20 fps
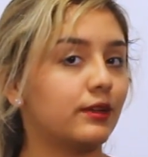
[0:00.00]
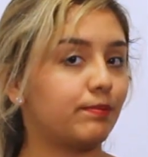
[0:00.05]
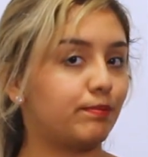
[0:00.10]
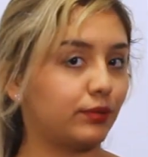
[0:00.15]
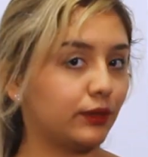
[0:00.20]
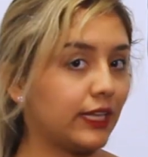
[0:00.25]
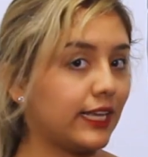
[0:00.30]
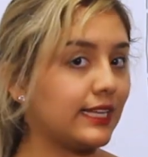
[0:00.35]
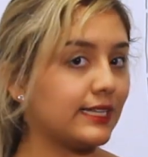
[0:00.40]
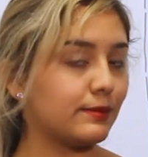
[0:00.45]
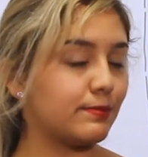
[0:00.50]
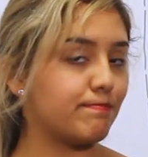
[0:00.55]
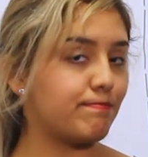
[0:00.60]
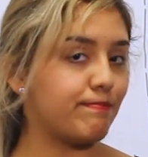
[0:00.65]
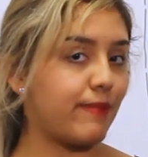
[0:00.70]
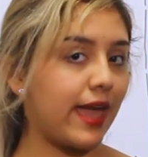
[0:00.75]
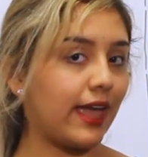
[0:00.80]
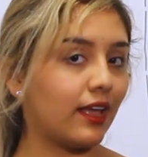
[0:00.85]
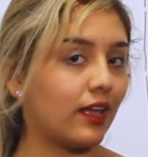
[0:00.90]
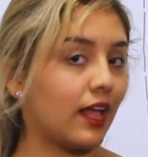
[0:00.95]
please
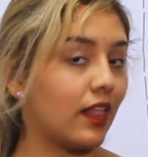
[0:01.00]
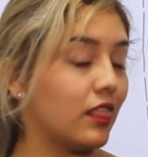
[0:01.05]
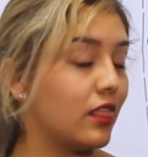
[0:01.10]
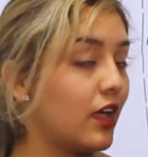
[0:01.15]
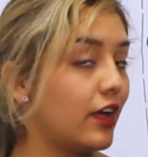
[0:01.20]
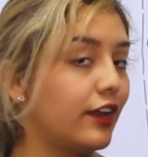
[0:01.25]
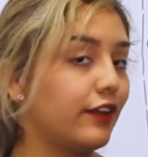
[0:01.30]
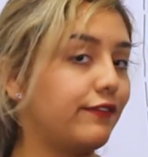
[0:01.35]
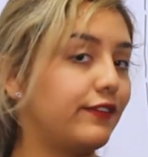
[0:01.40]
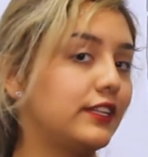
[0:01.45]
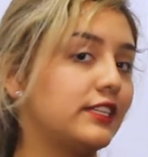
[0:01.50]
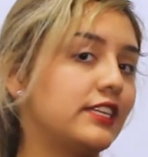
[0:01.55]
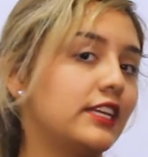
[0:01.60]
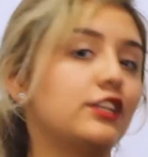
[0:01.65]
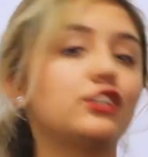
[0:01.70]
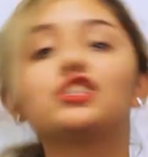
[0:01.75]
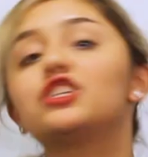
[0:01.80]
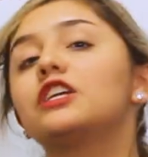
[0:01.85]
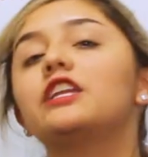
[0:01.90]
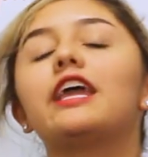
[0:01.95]
pay a lot of
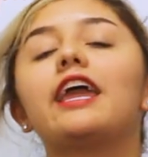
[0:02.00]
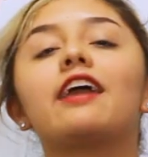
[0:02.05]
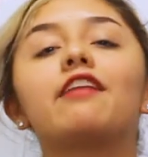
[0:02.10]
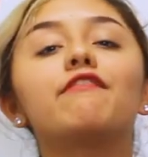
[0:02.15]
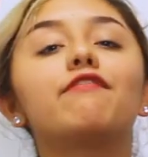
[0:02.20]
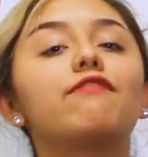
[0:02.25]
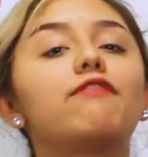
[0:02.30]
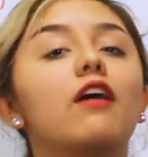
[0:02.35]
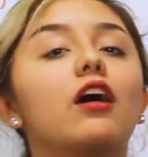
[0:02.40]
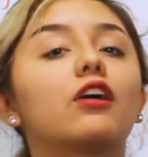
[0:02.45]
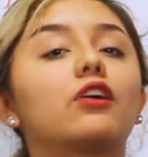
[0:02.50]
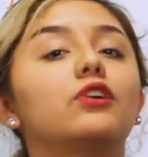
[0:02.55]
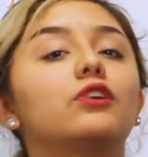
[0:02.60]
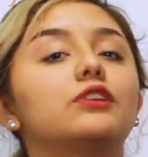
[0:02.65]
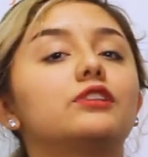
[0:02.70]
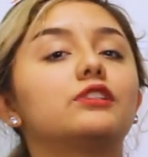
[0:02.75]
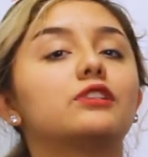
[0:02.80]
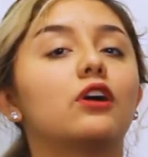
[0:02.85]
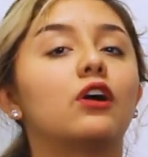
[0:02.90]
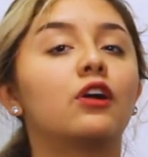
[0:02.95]
attention and
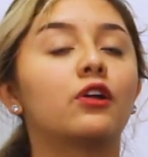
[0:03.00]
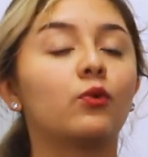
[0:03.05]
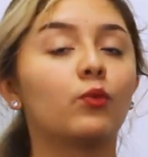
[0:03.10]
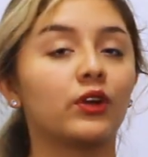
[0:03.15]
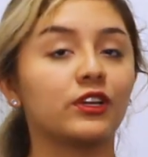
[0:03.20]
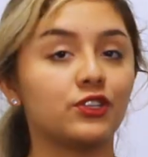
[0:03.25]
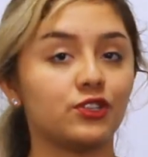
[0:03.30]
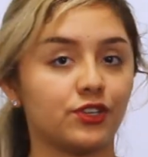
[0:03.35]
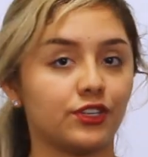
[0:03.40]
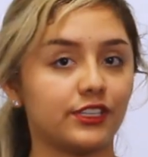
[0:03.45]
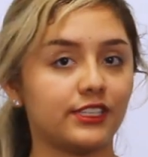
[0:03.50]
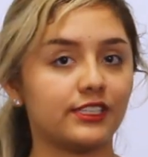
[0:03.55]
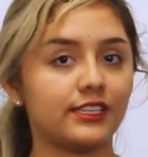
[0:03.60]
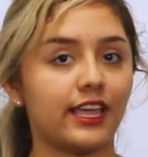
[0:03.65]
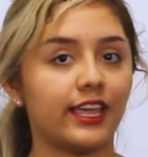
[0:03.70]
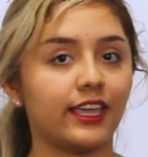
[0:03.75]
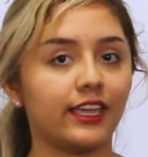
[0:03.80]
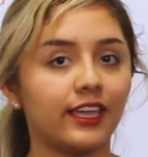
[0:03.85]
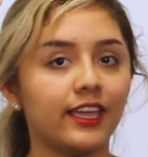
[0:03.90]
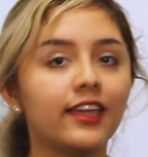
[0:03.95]
focus on what you're
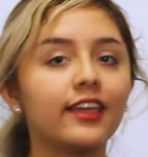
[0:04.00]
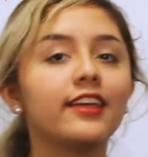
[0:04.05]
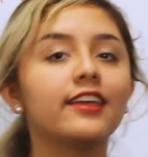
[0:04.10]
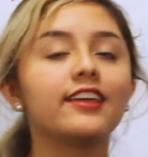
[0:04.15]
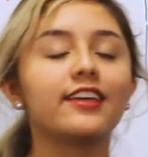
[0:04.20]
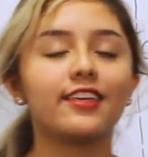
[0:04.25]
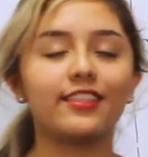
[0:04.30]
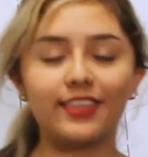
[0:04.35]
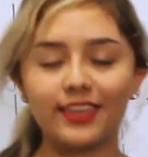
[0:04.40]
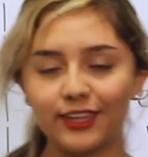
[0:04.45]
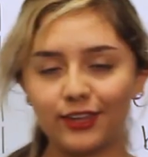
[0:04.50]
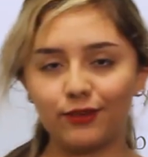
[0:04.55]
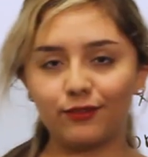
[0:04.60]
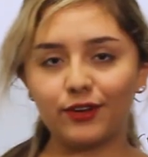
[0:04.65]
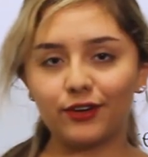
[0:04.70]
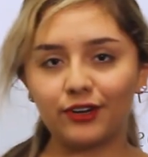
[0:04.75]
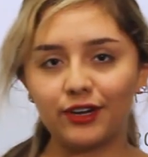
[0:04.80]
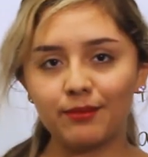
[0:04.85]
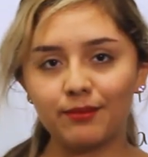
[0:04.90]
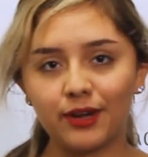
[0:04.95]
saying. Thank you
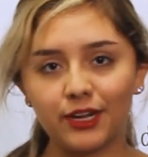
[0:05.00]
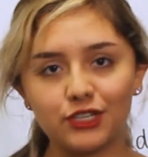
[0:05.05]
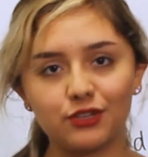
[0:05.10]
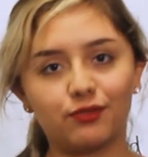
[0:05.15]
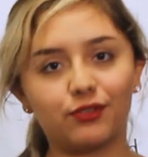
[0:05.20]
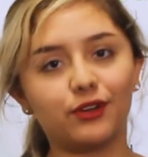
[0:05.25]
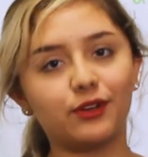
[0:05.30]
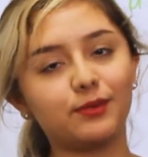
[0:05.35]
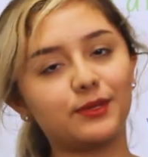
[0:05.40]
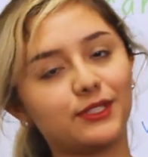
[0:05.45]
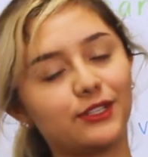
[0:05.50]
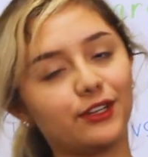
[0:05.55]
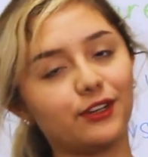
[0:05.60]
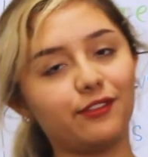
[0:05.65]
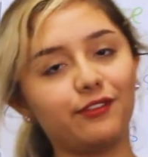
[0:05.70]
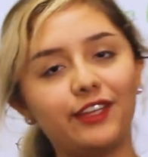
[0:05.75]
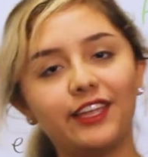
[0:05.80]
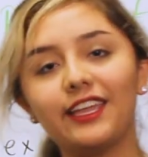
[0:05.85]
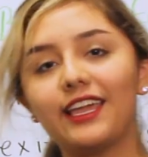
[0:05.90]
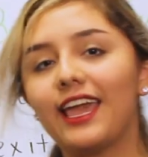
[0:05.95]
very much for
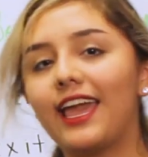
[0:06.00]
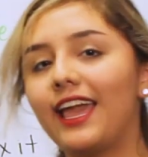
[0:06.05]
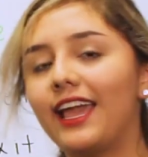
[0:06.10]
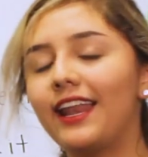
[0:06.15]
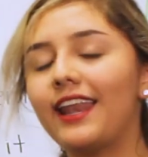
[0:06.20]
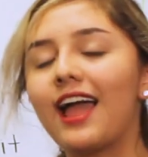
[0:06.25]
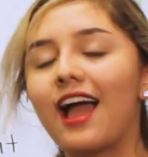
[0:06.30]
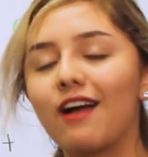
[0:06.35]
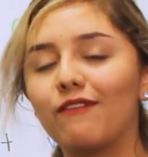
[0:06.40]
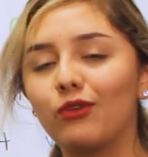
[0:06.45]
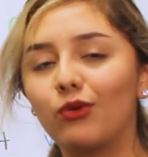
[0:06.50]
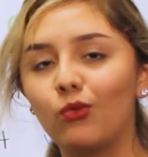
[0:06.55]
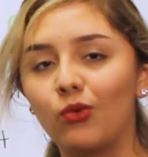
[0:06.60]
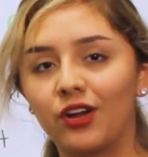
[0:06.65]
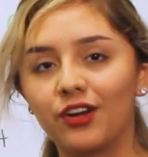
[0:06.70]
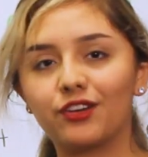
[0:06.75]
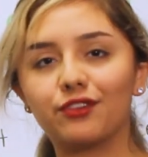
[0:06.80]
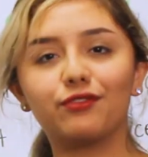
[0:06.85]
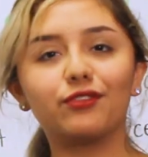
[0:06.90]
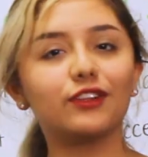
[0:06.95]
observing and have a
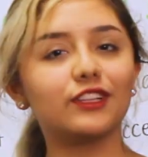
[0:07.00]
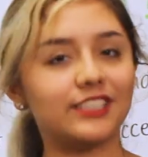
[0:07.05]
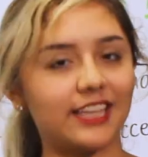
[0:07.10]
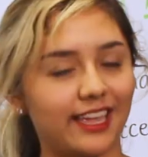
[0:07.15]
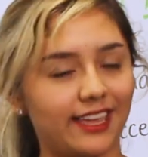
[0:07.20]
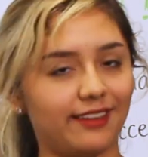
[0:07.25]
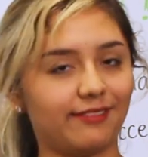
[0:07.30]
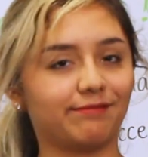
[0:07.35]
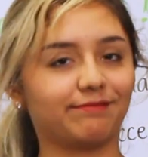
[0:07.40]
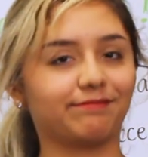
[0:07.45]
wonderful day.